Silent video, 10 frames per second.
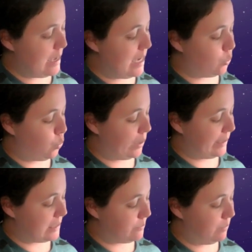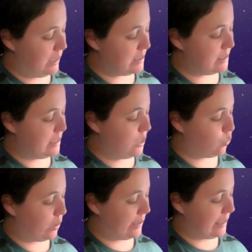And 1 gets a plus and
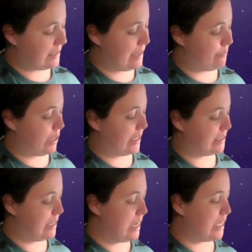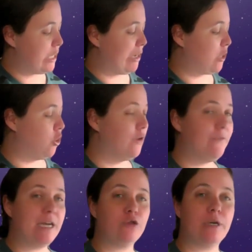1 gets a minus. Now I can't
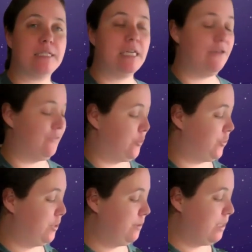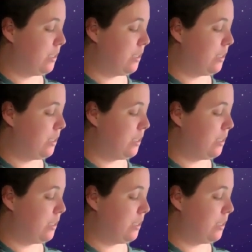factorize any further.